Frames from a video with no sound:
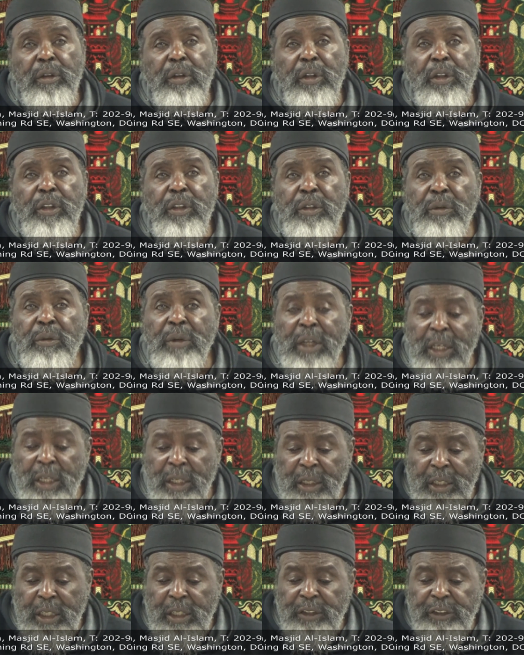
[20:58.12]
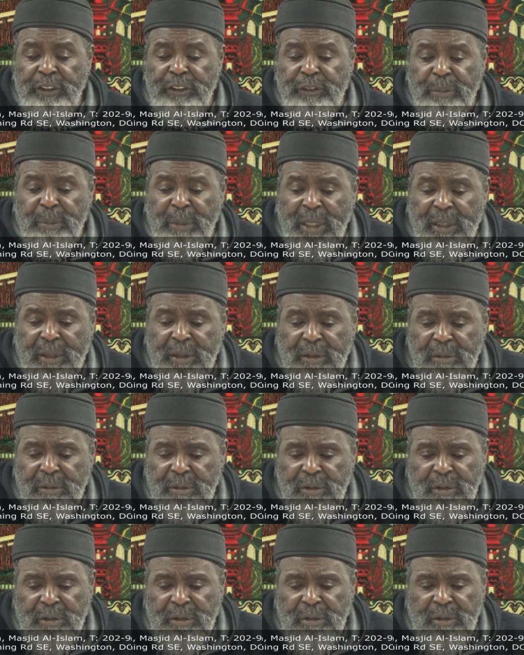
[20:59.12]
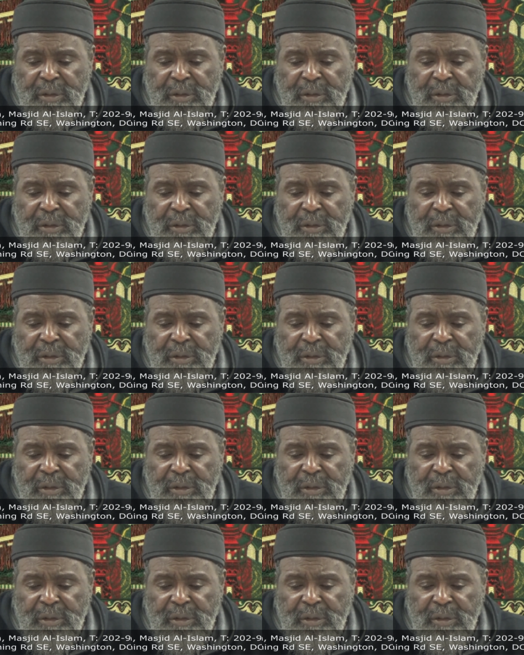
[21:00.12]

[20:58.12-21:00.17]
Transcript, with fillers: the UN, they just met.